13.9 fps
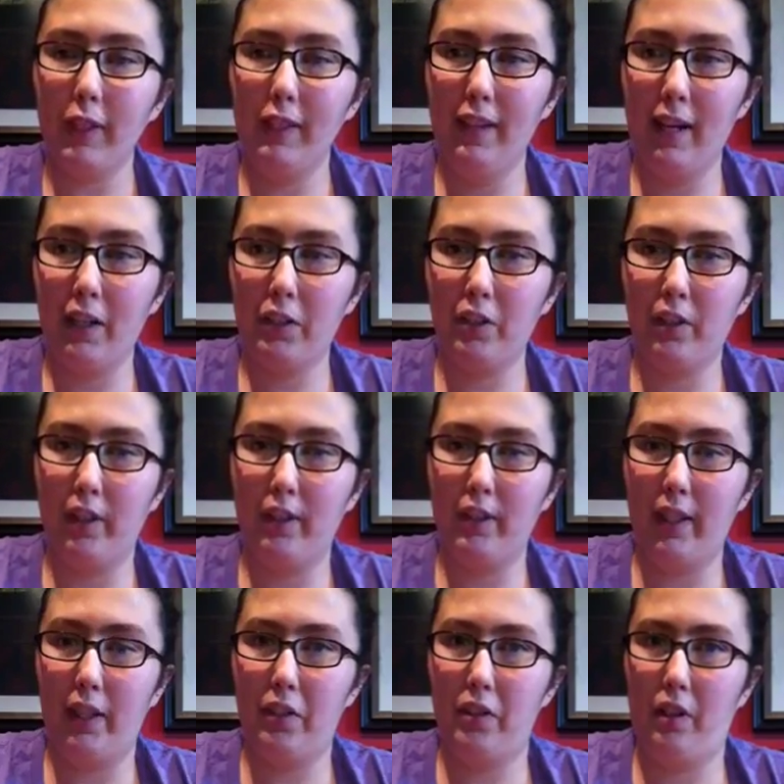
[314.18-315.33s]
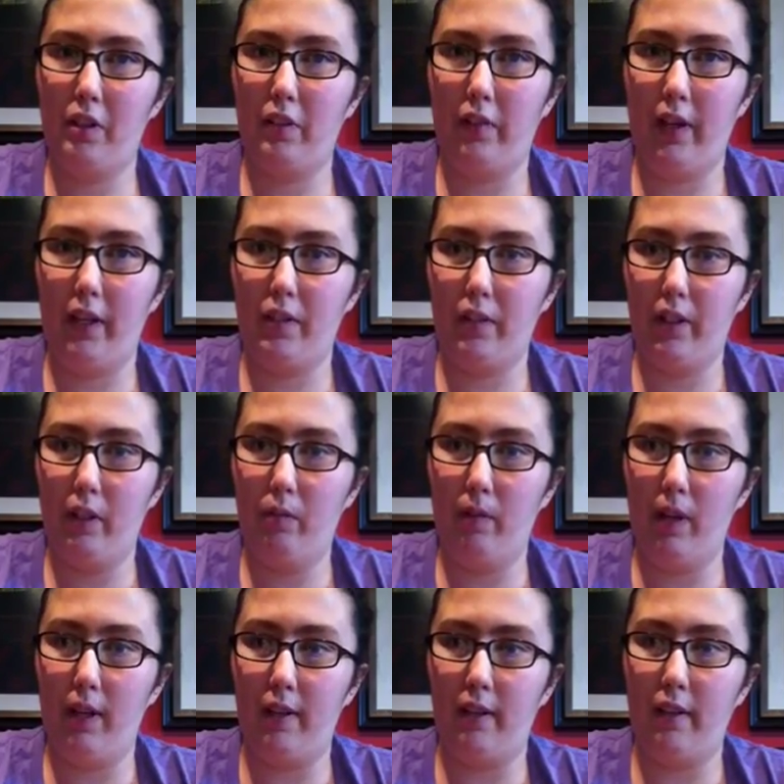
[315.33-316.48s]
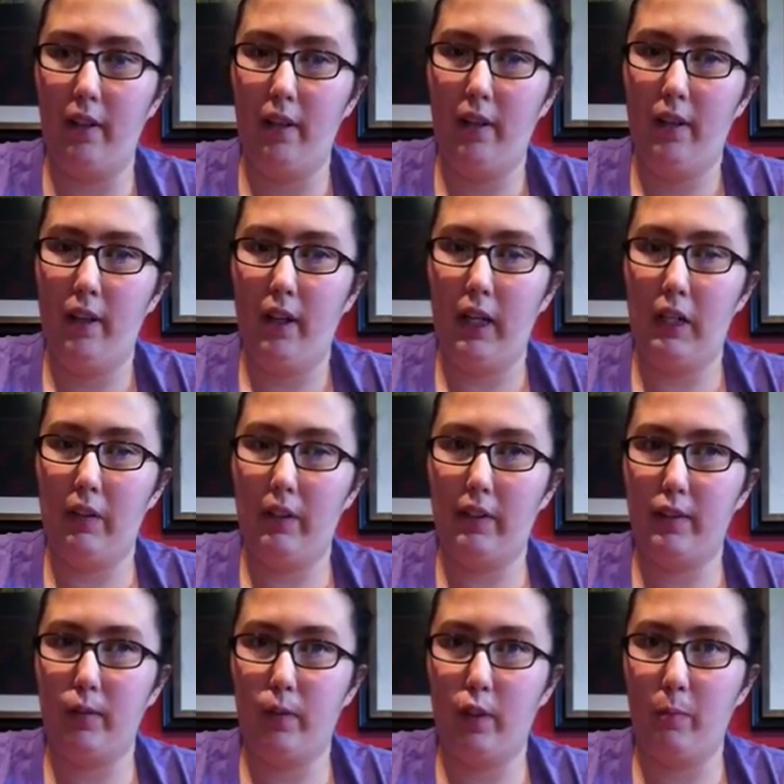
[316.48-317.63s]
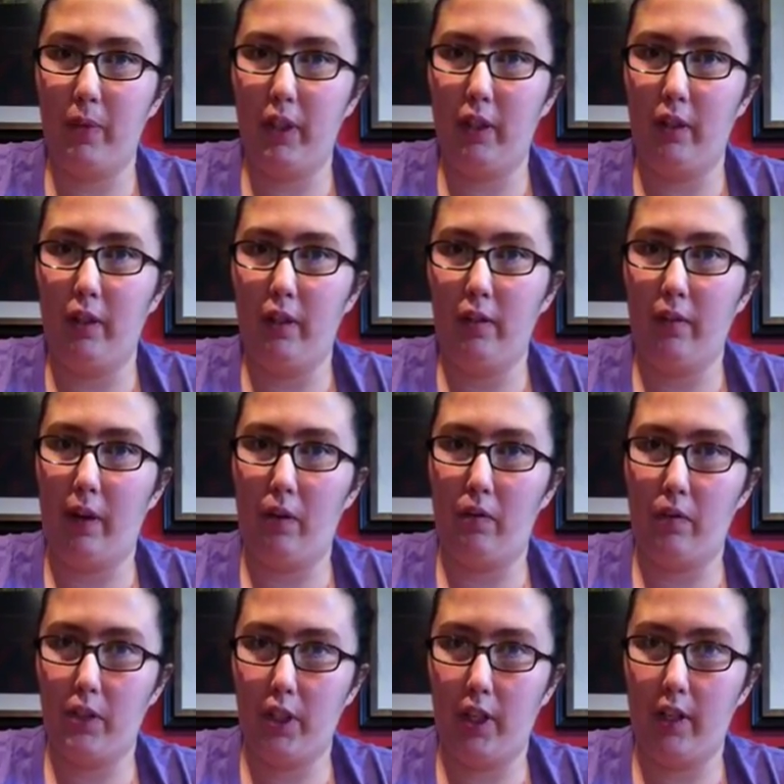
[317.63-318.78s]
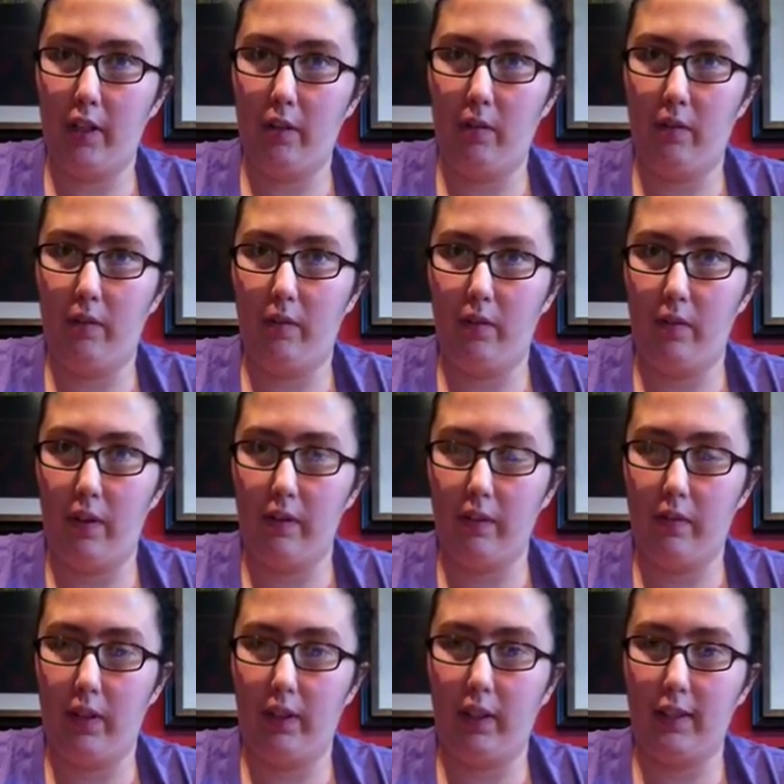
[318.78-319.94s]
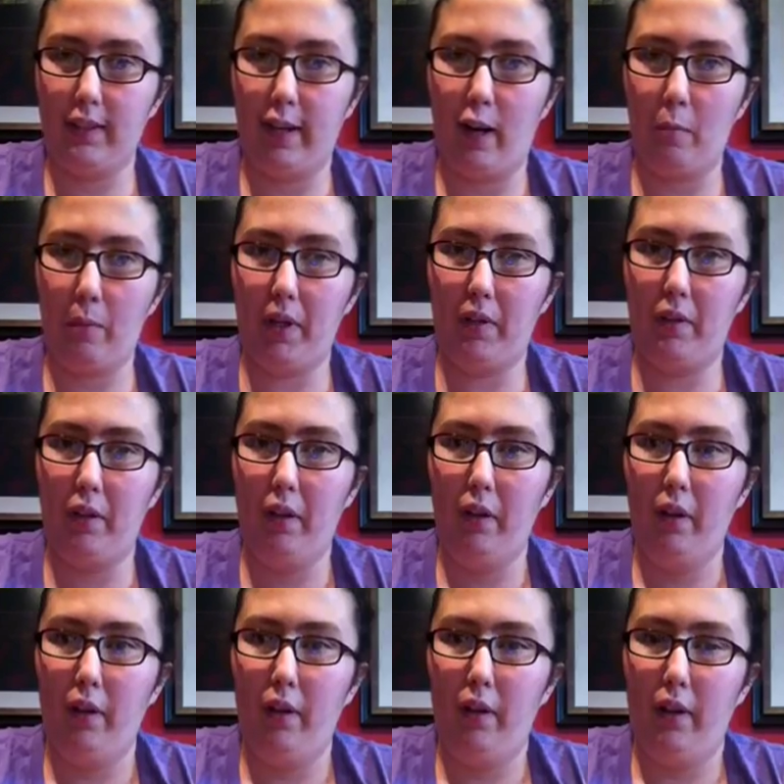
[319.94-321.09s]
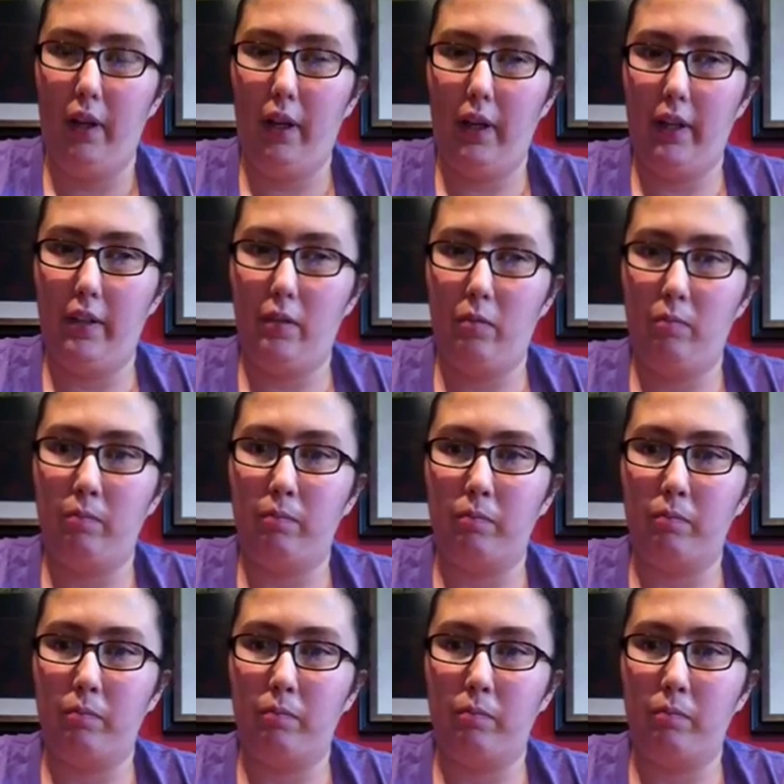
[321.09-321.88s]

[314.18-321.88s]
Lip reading: he actually takes charge of Henry when Henry doesn't want to be around Regina with everything that's happened. And